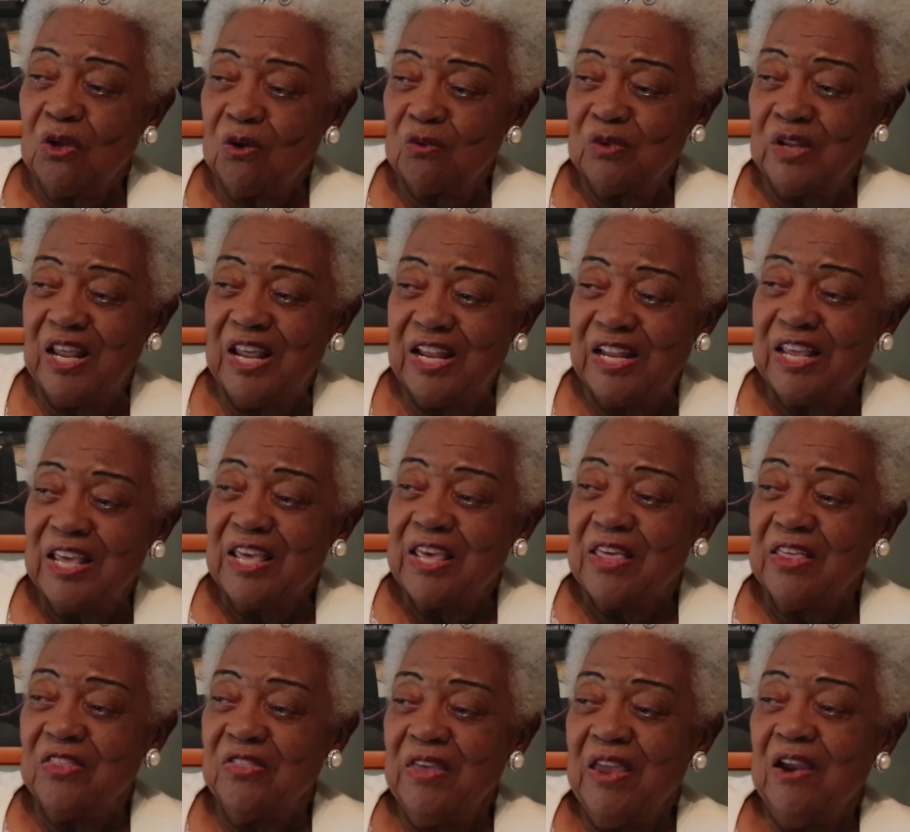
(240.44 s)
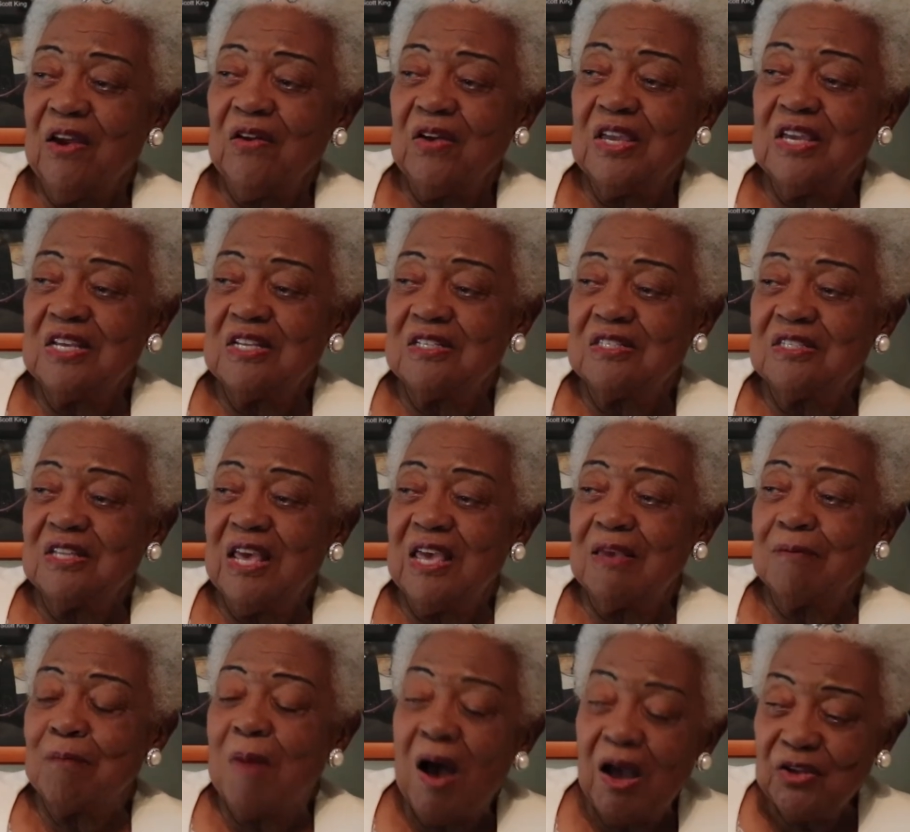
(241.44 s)
on that, there is
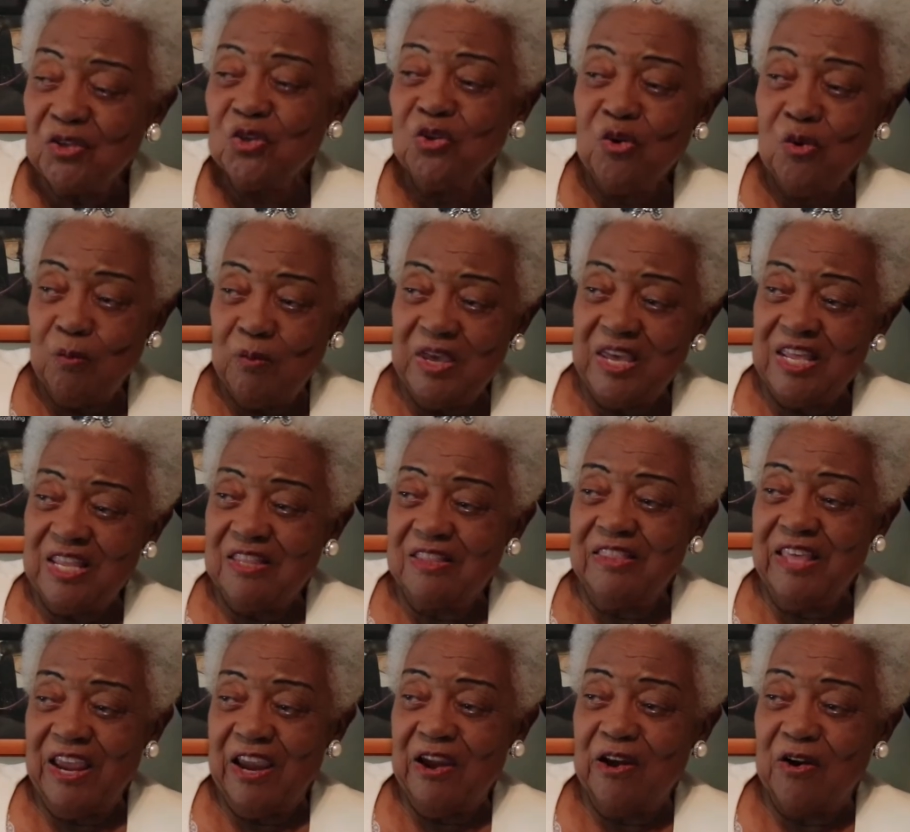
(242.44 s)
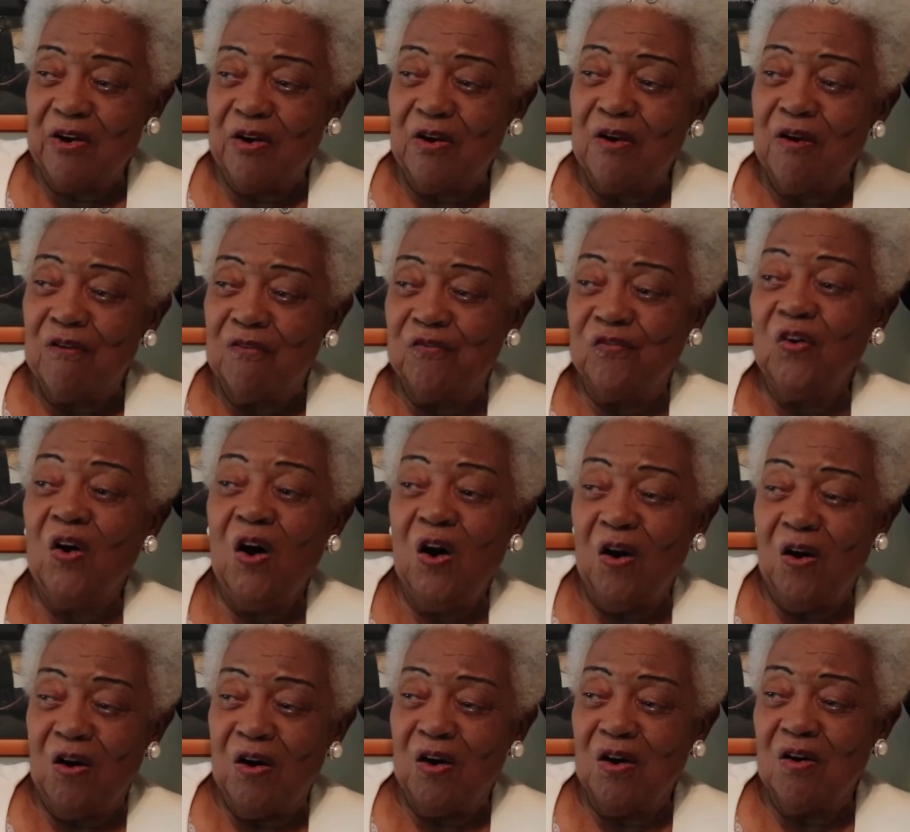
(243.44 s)
a monument there
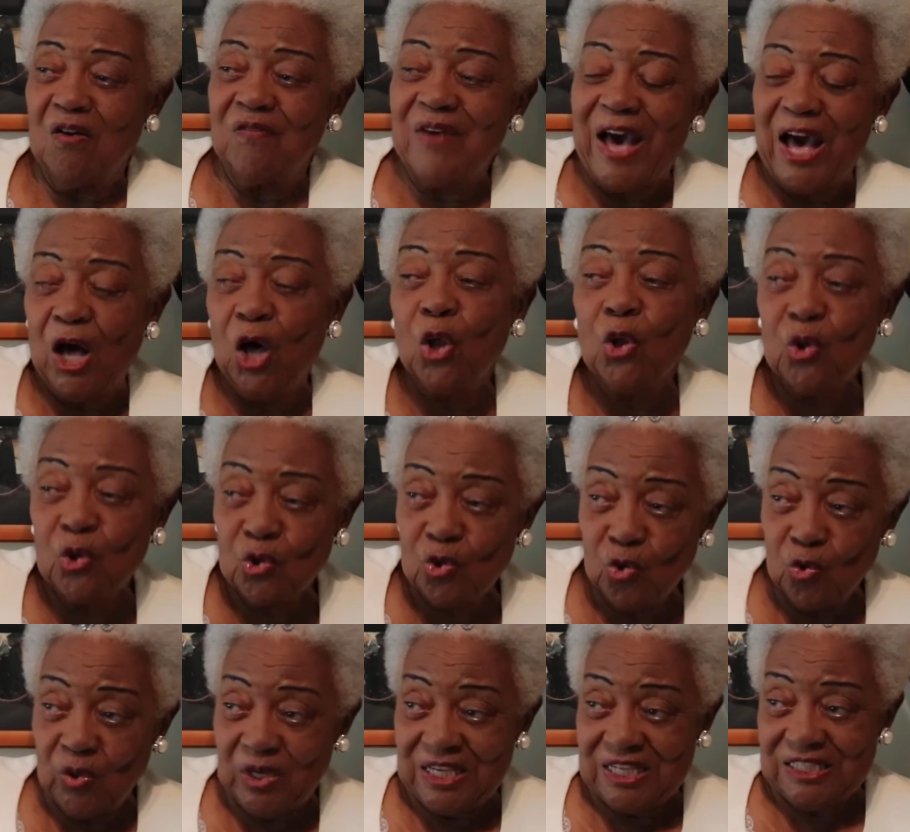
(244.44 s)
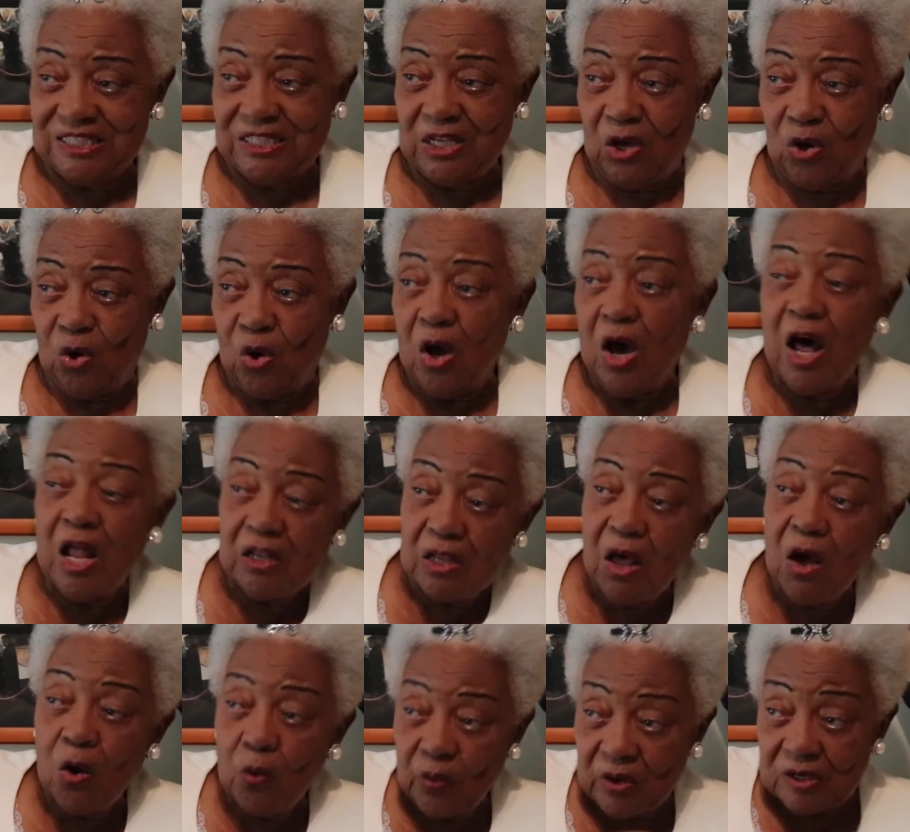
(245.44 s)
for Viola Louisville,
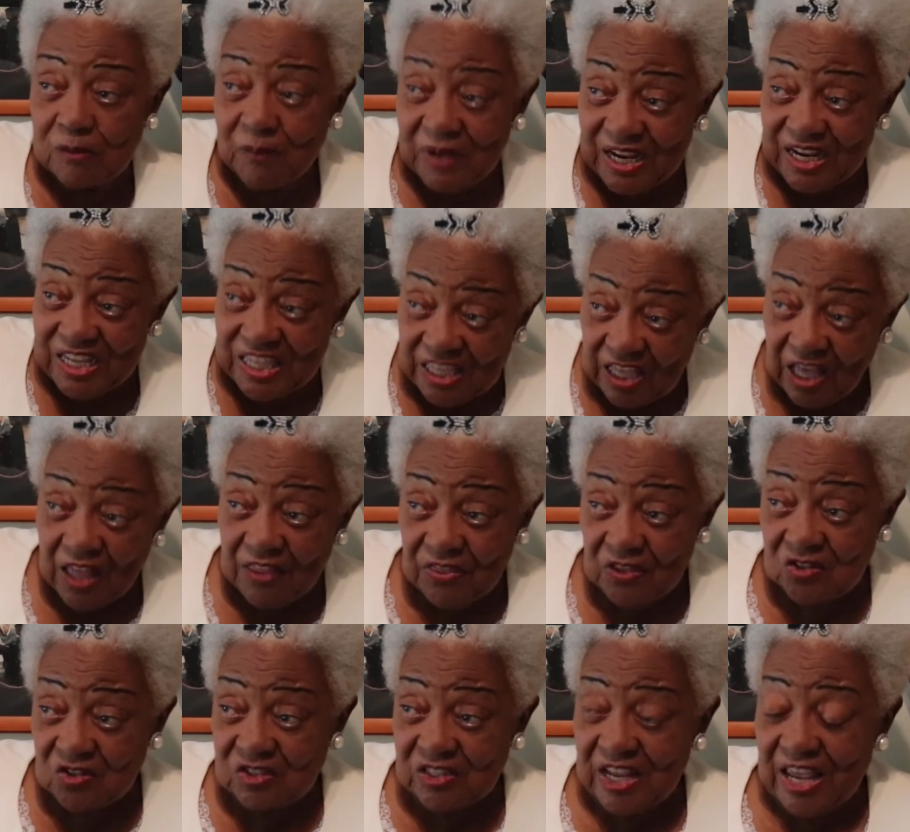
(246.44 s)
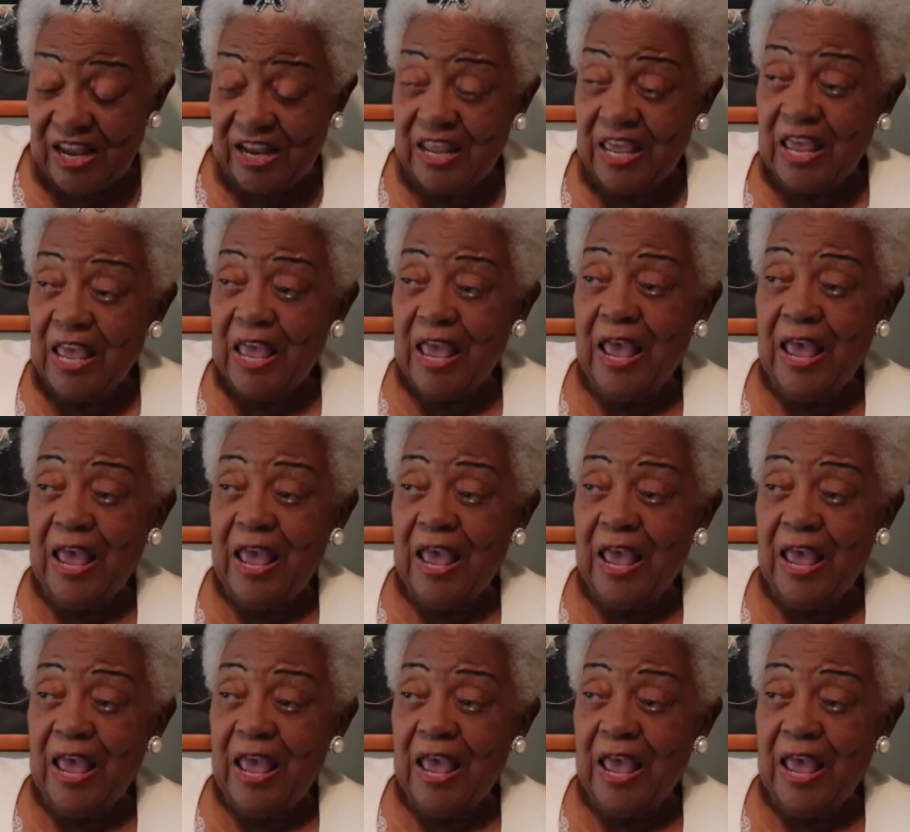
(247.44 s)
along with many others that,